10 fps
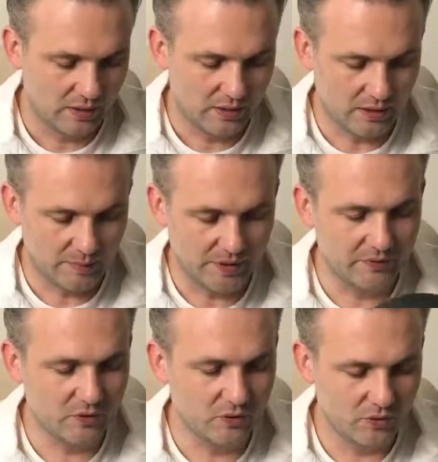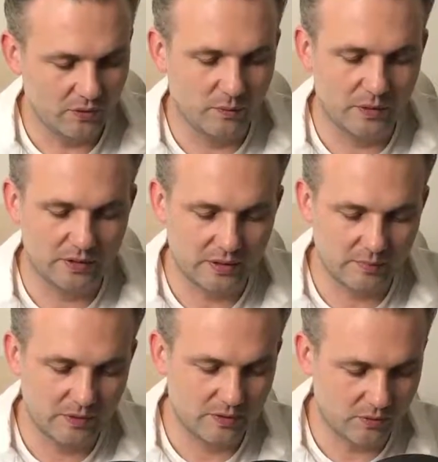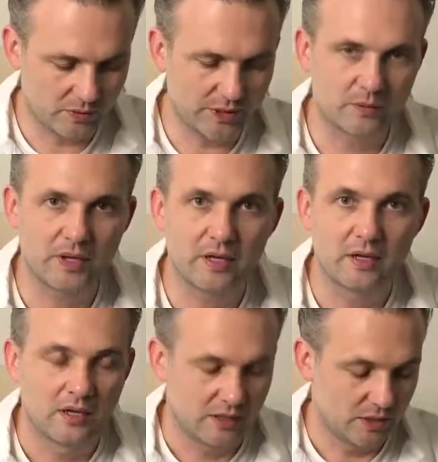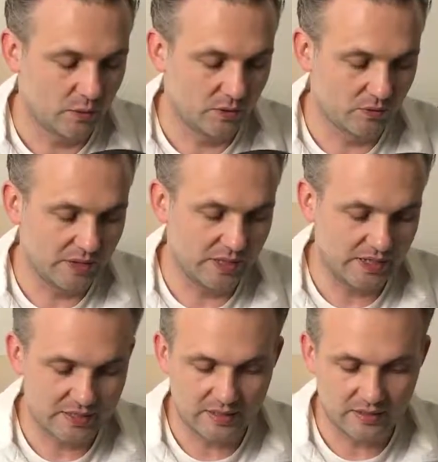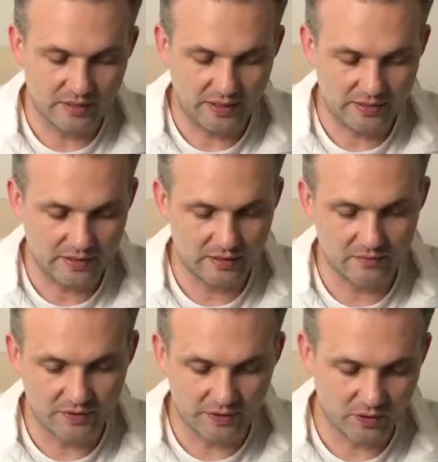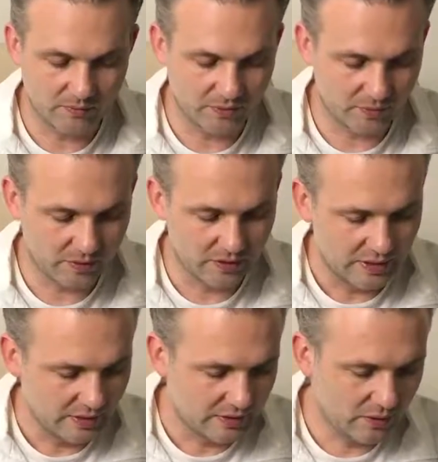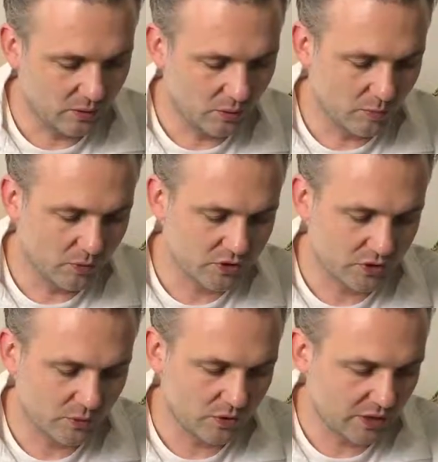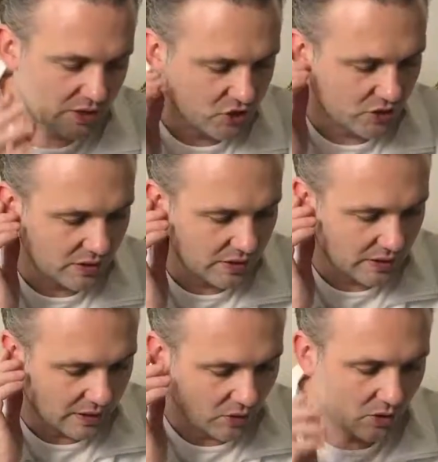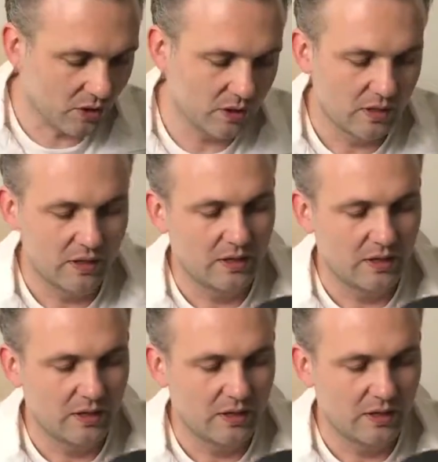But if you wear them in the correct way, you will realize that the headset is very comfortable. They almost don't touch your ear at all.